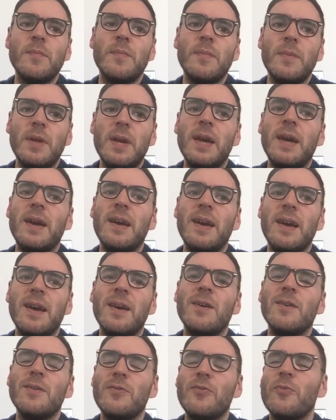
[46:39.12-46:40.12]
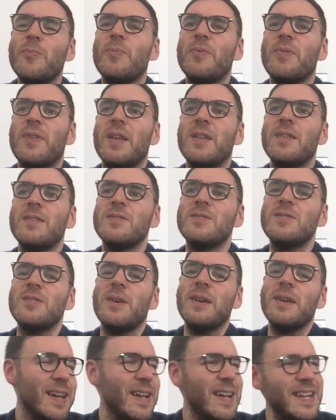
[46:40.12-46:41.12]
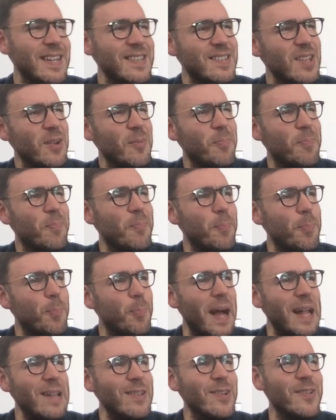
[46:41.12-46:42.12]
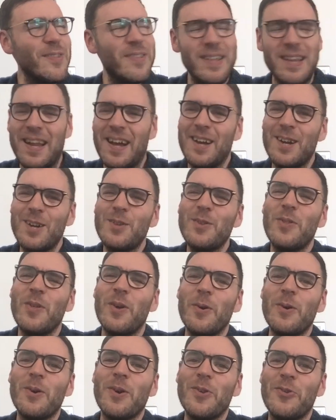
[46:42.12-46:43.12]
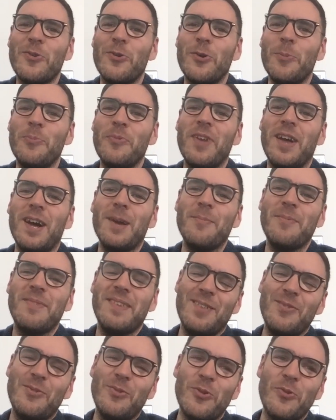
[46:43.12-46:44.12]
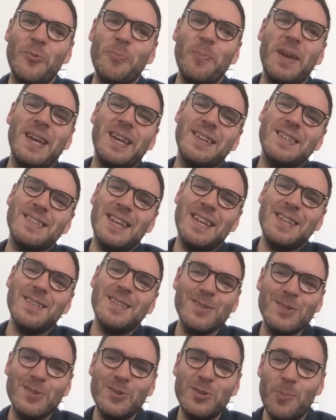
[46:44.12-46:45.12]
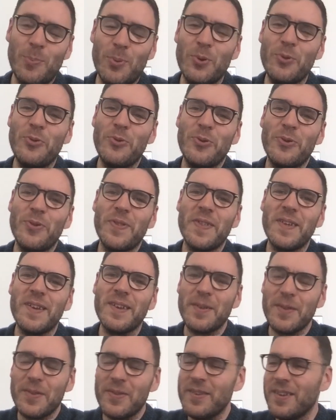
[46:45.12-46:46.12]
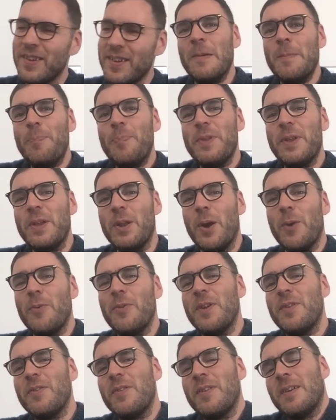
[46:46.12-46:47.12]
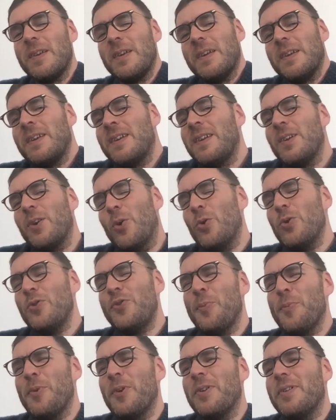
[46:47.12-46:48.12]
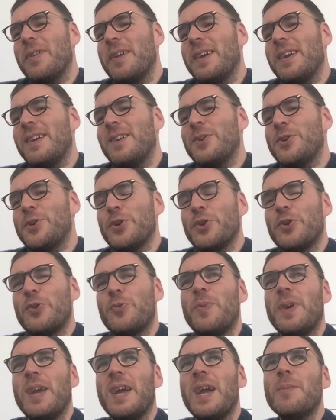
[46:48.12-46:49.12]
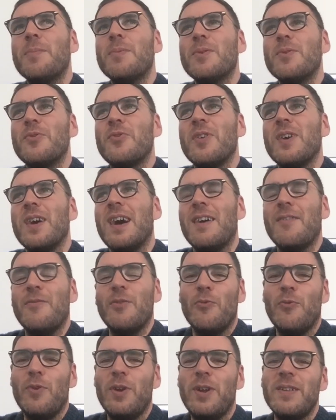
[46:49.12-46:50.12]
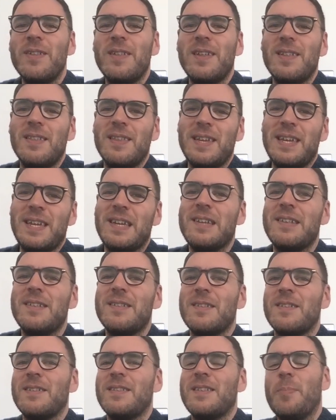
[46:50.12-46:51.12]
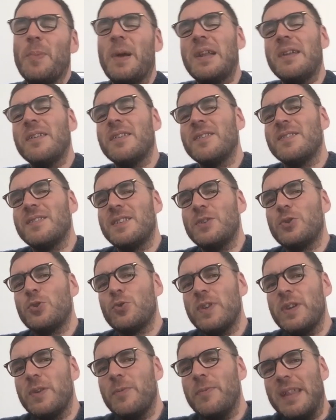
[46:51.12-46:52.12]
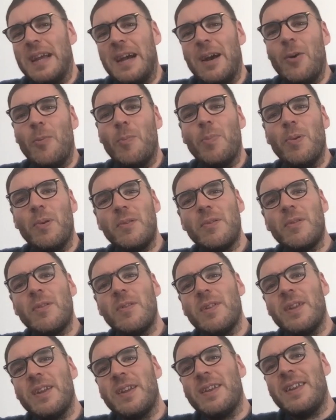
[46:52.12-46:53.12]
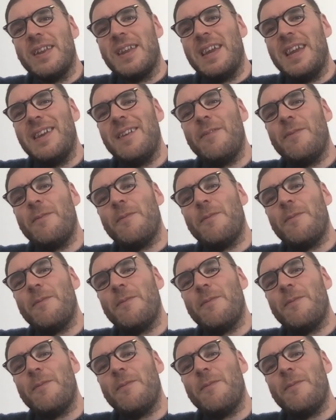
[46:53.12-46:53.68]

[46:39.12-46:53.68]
Yeah, 100%. So it's a balancing act, though, because sometimes it does make sense to bundle things. That ultimately you should be able to have a really lean dependency tree without bundling if